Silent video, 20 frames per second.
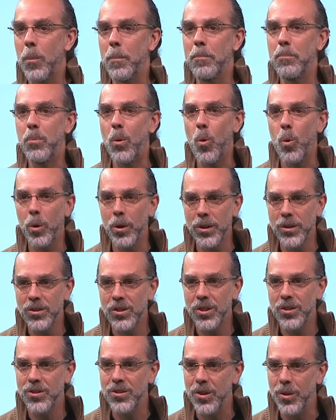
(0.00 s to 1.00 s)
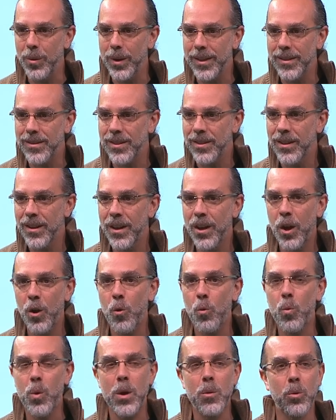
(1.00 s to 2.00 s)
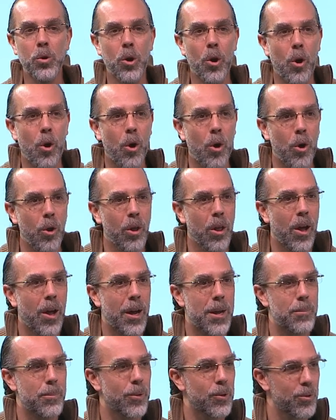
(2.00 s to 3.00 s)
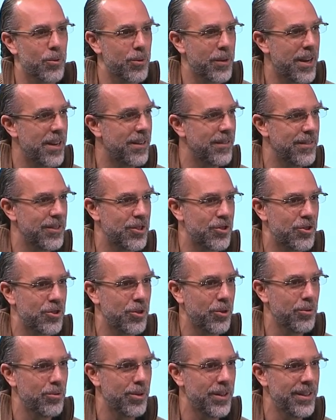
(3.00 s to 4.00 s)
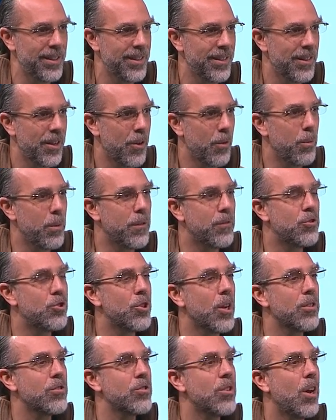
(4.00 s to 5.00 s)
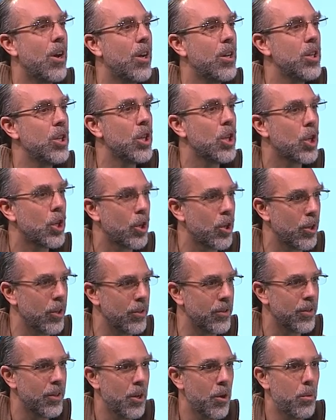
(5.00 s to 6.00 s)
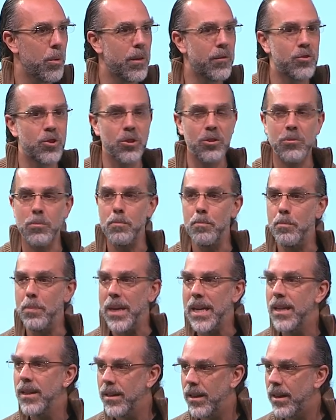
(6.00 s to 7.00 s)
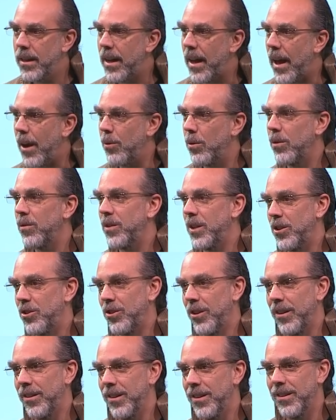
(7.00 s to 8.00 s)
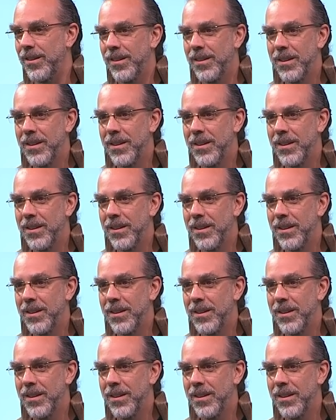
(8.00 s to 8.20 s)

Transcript: born to do it. We were all hyper creative as children. We've just unlearned. We've just beaten it out of each other.